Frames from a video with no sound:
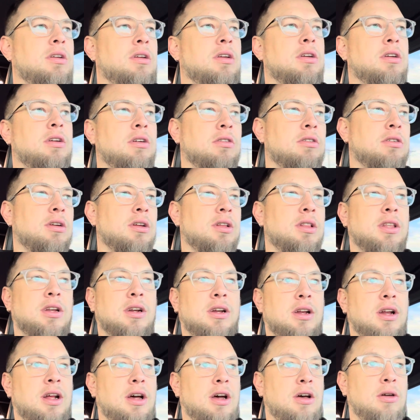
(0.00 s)
they're going
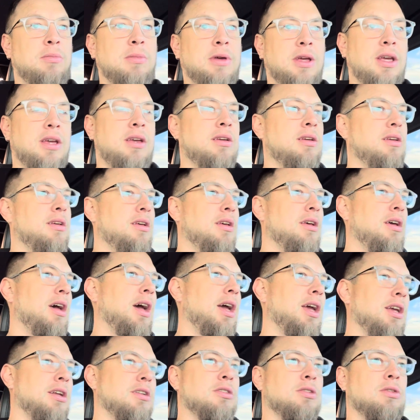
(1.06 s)
to help me. I
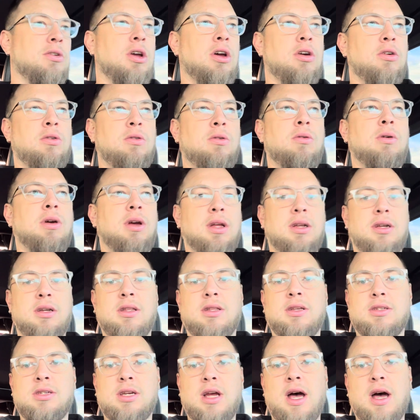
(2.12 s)
get to go into
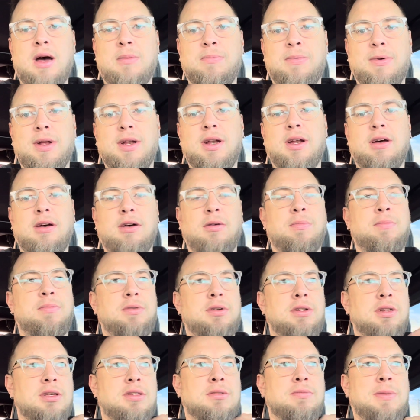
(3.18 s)
the shop and help
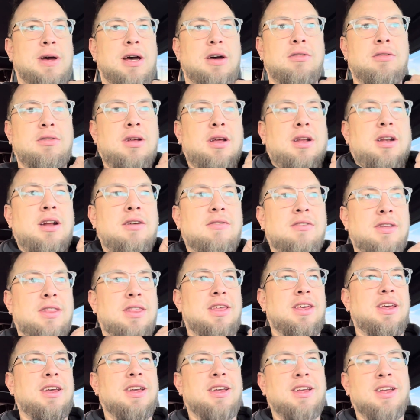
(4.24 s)
dismount and
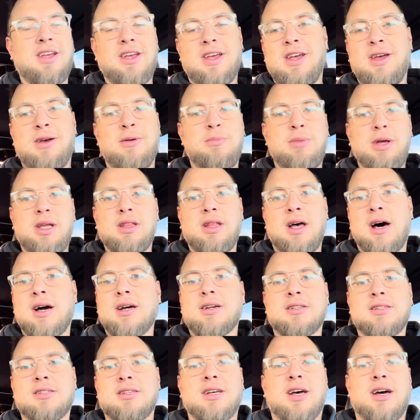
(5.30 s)
everything.
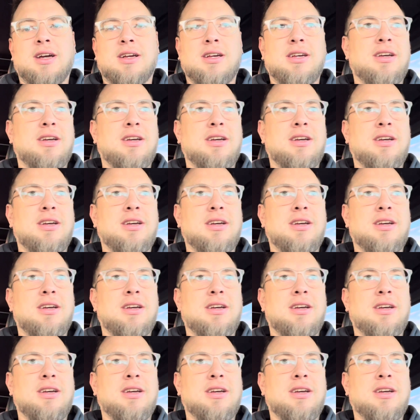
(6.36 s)
Beadlocks suck.